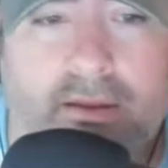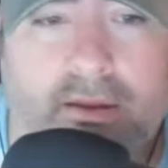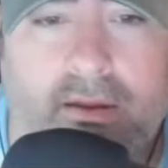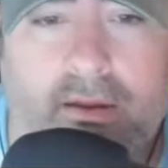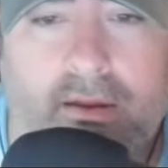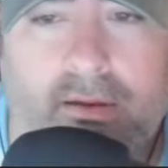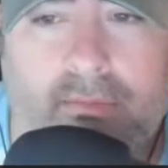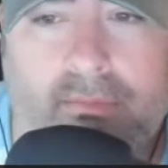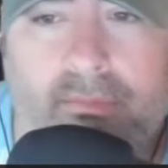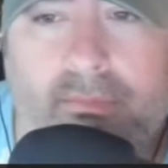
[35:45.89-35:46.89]

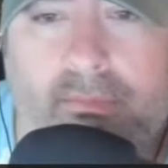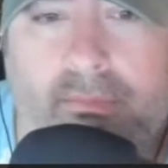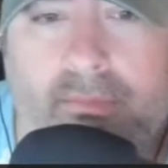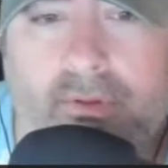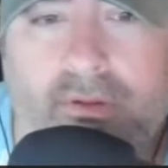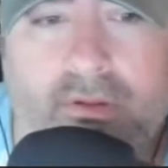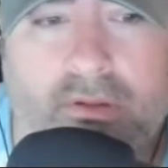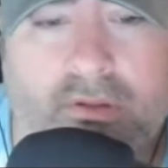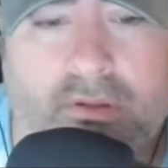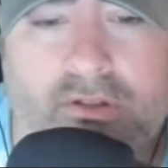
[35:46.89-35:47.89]

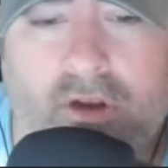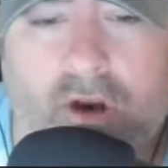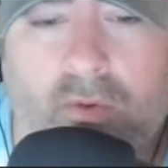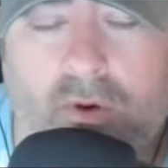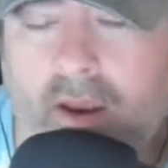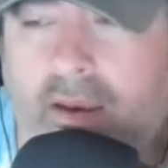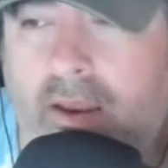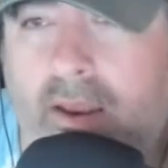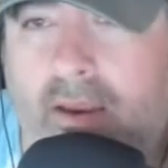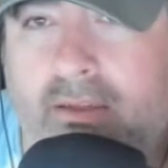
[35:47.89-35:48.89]
The Star Wars, and
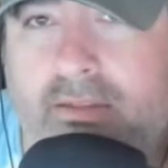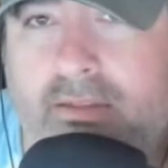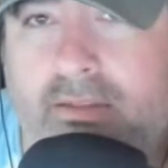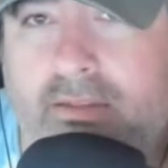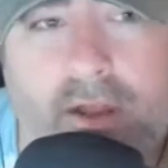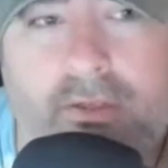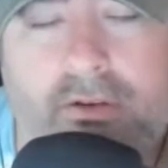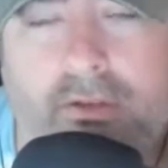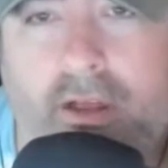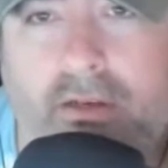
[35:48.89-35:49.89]
it seems like a
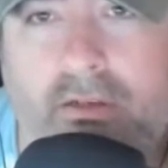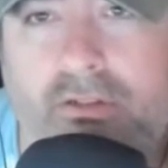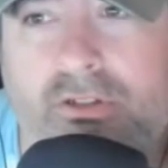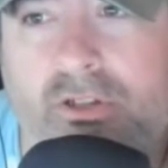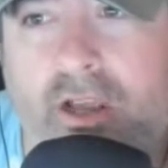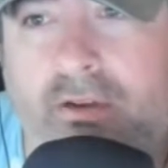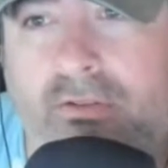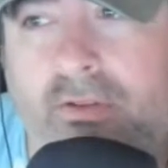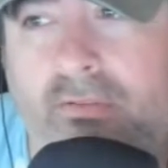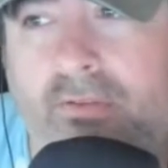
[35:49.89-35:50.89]
lot of
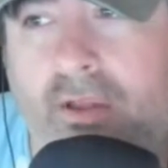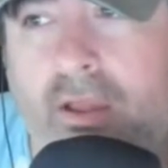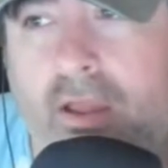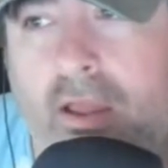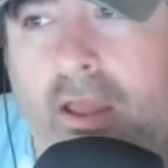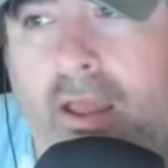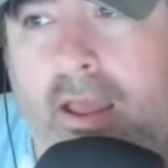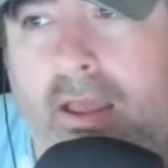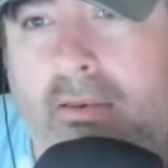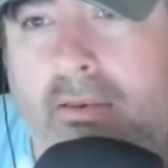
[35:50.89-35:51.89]
channels have
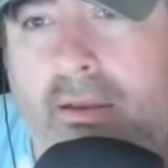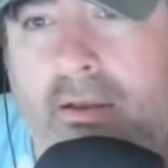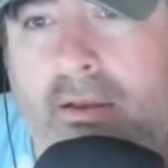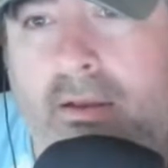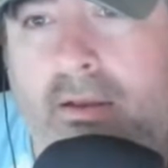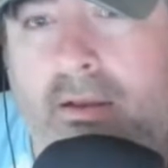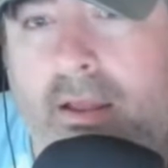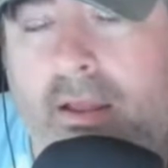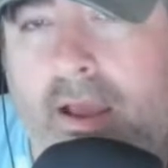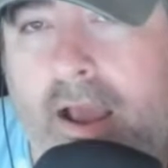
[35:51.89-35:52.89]
had
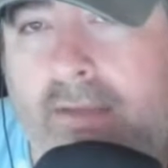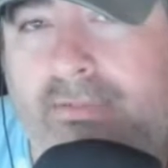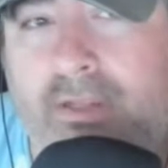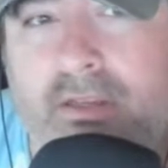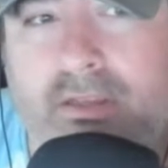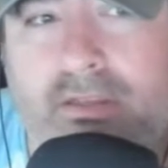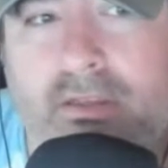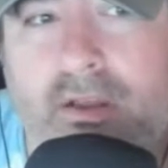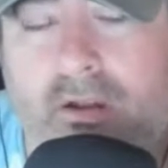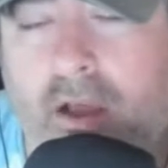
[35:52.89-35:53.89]
I've seen
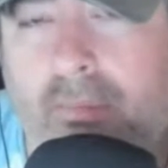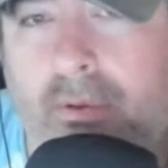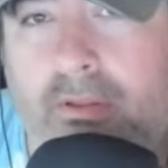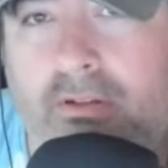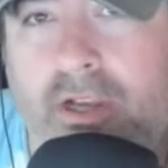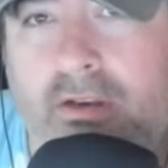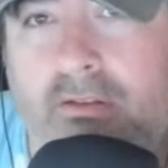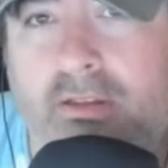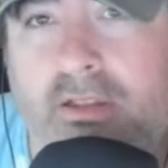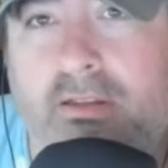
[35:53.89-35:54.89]
a couple other
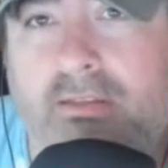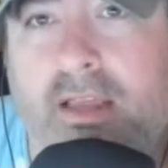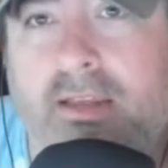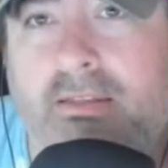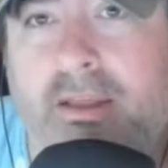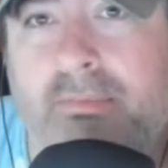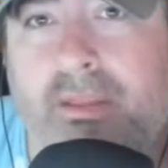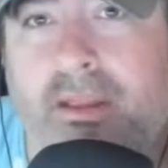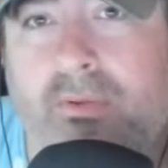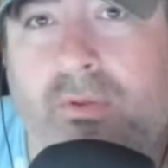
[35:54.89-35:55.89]
channels say the exact same
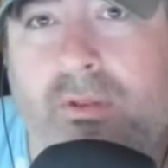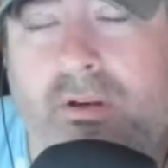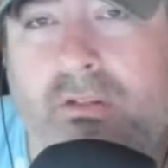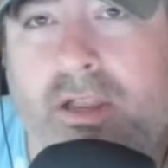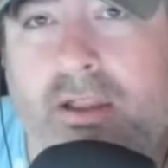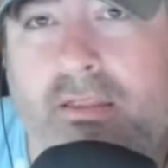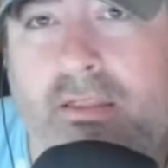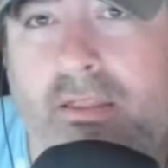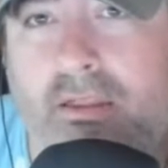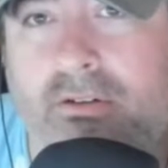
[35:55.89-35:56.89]
thing, where they're saying
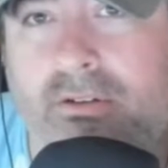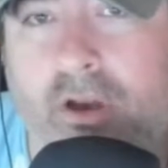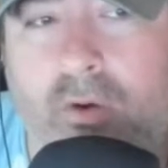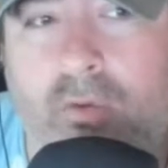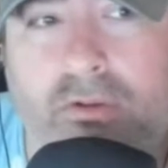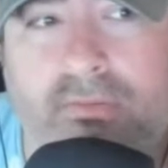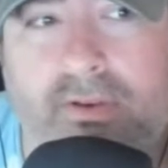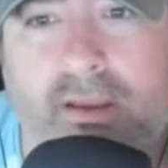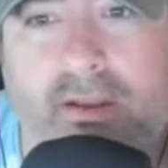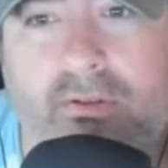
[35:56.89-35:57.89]
that their Star Wars
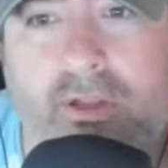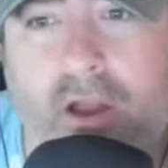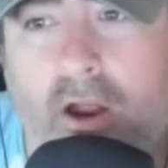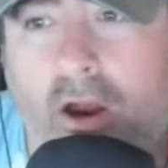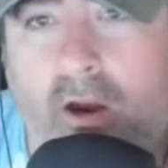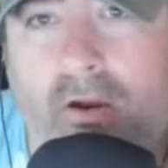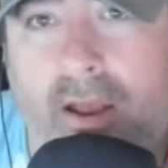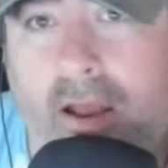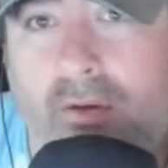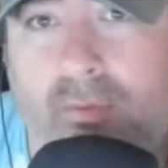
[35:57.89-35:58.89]
videos are
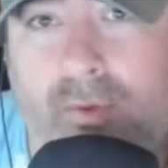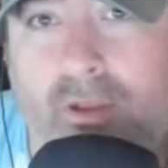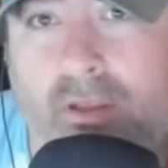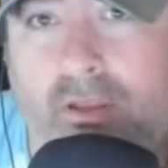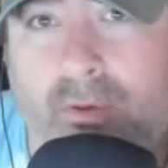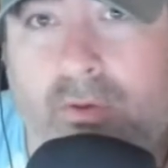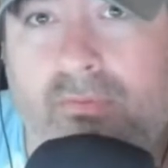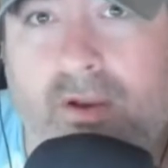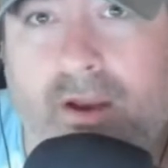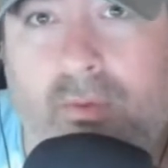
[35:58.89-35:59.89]
not really doing
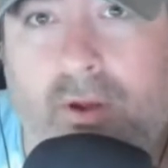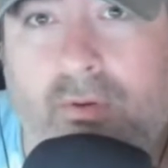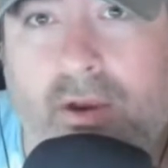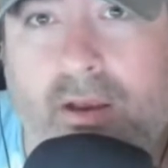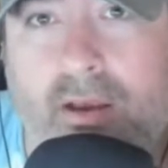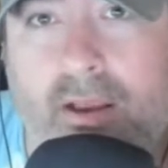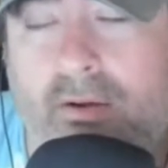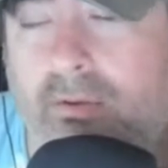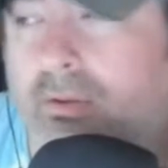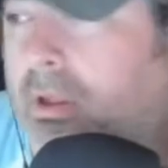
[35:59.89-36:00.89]
very well right
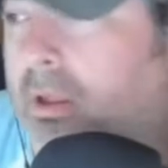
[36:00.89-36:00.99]
now.